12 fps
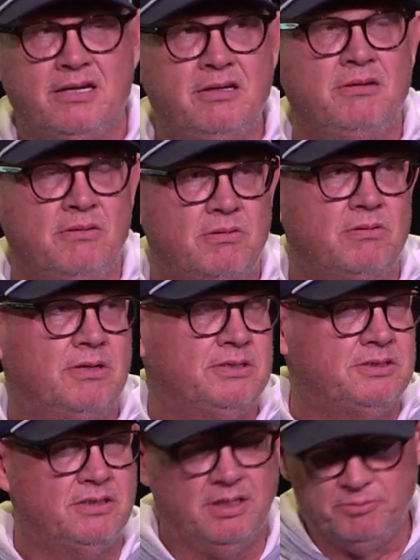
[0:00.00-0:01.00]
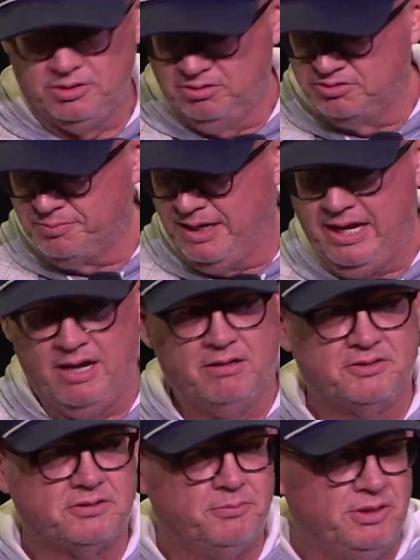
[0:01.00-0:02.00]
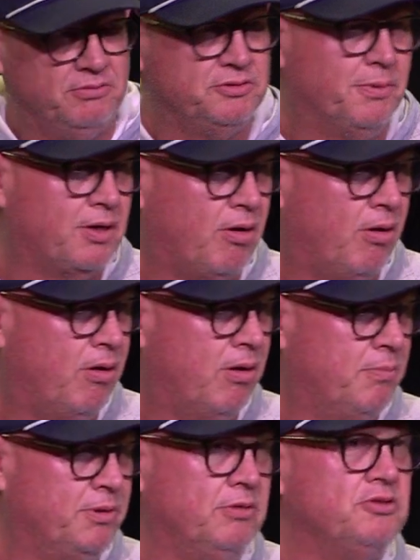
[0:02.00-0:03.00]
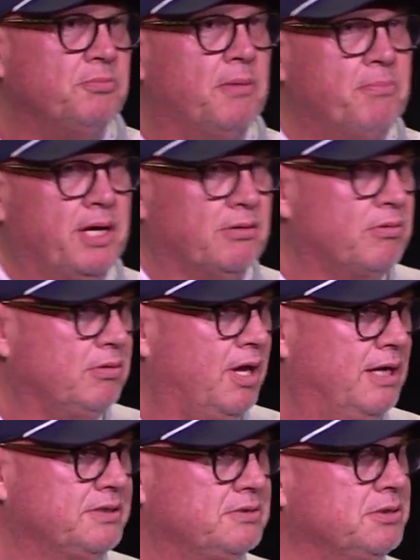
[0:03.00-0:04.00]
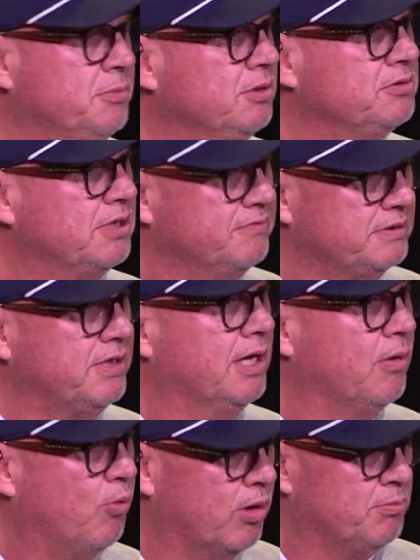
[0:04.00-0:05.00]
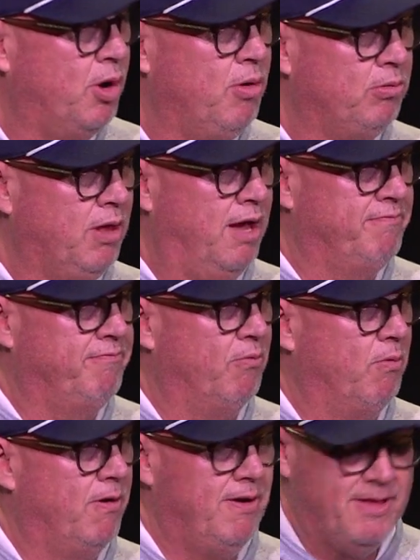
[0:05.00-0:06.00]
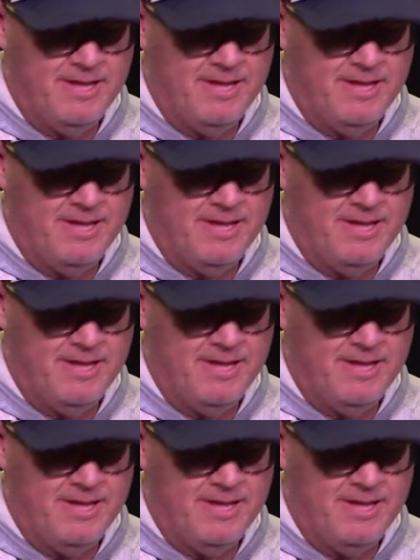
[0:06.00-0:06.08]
I do. I said, I'm going to lose my house. I'm going to lose my car. I'm going to lose my medical license. I'm going to lose everything I worked my whole life for.